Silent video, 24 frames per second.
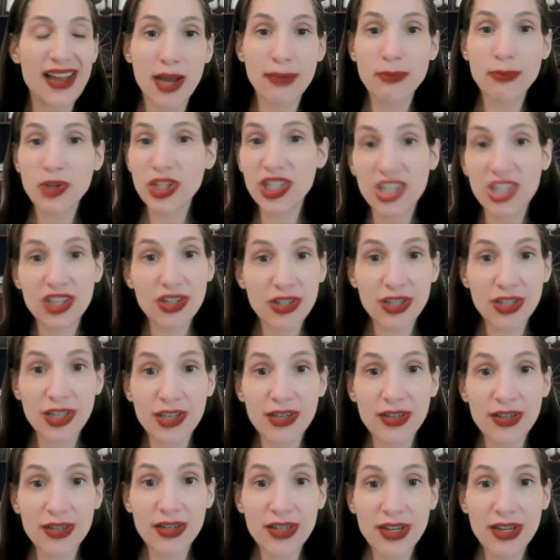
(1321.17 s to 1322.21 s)
I'm really
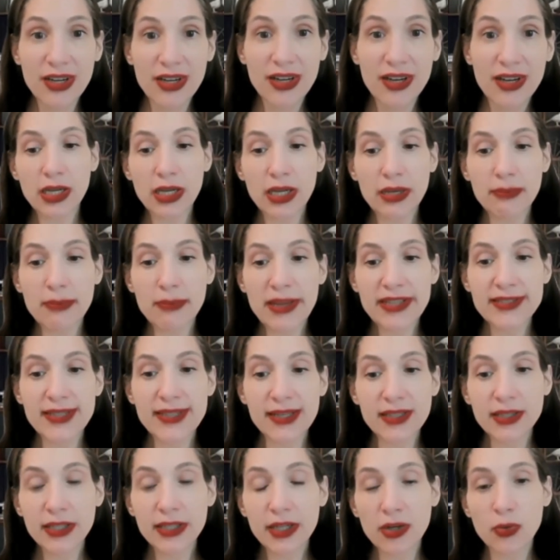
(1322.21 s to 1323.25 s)
good. It makes
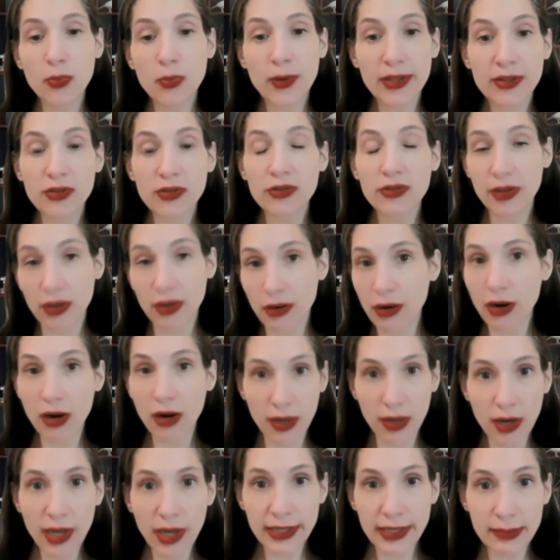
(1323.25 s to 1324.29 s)
it clear whether there
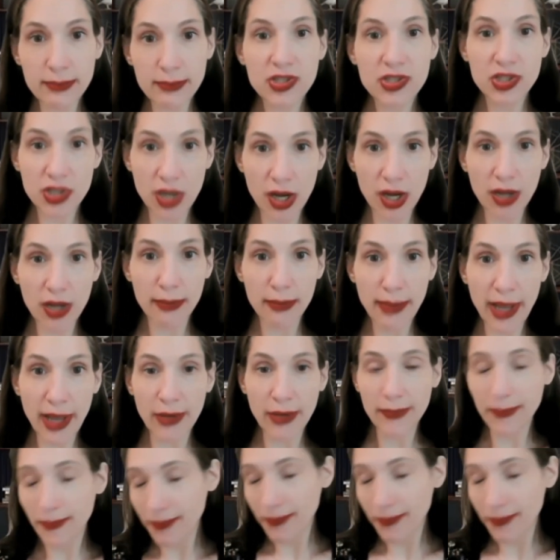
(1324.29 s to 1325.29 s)
are items to talk about.